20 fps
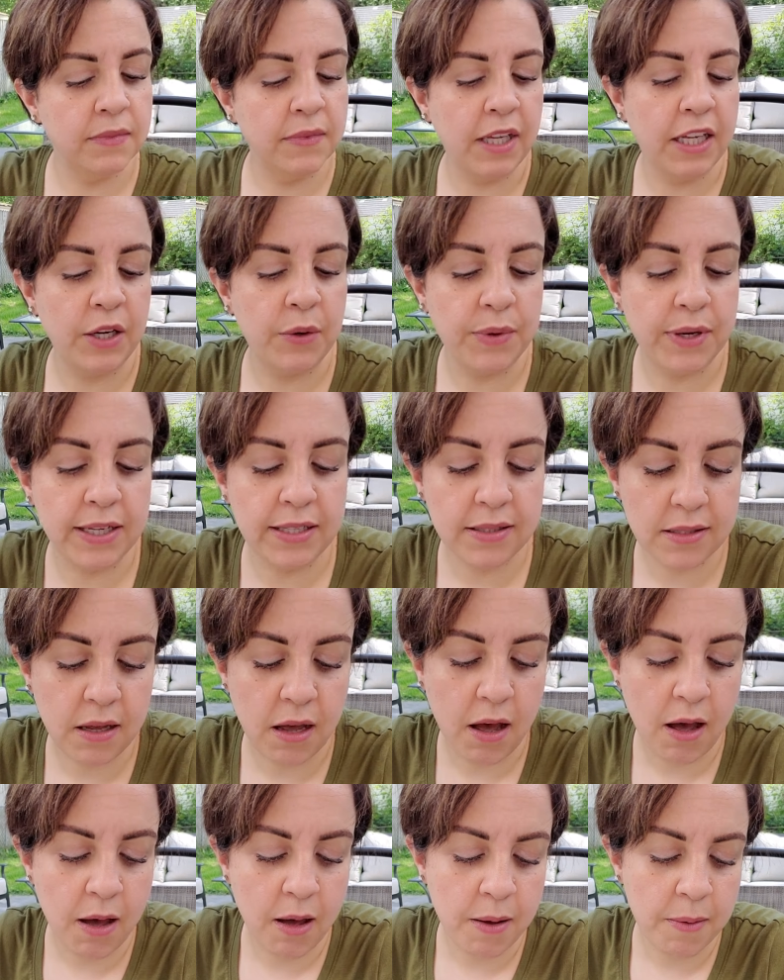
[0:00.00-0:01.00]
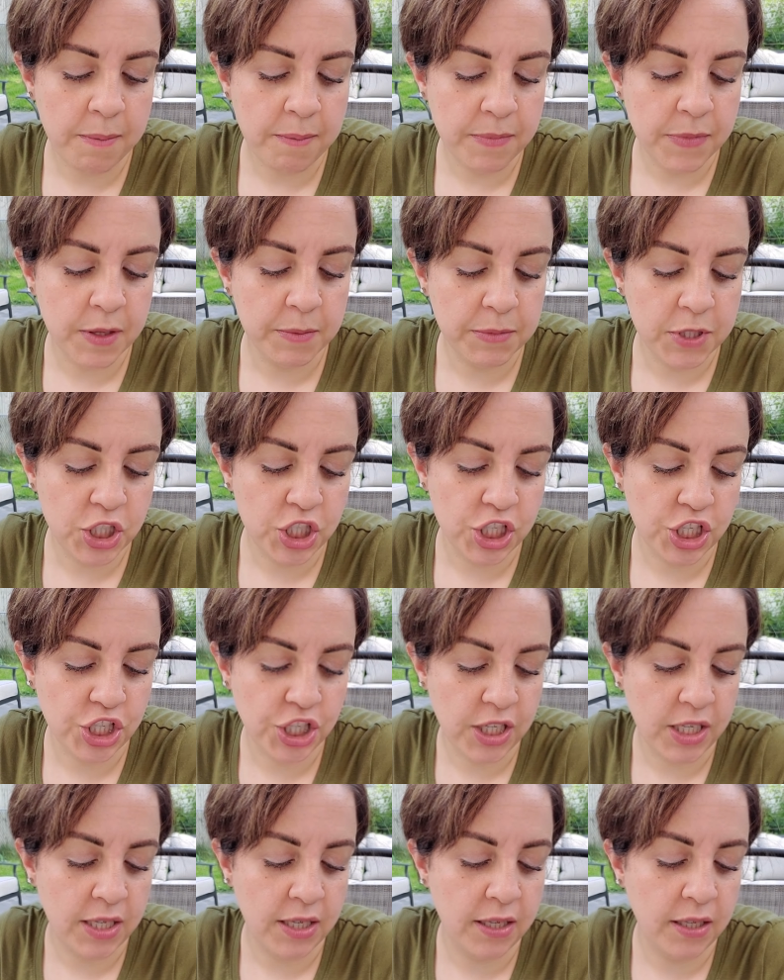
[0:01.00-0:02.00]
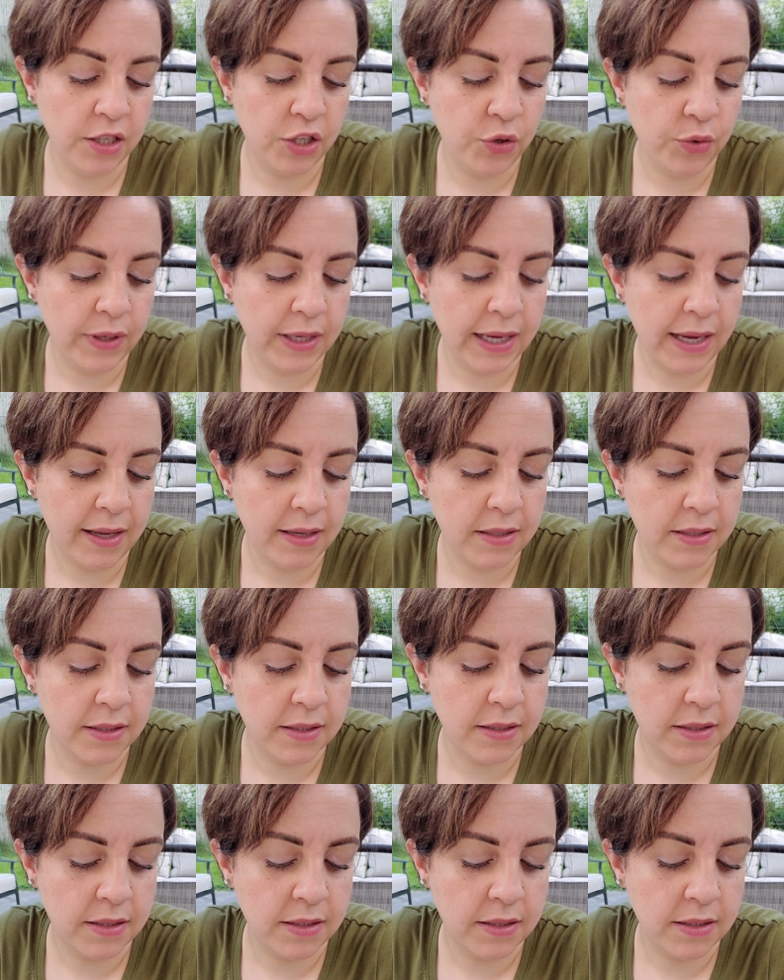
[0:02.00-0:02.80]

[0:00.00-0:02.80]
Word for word: Anyways, um, the magician, you get,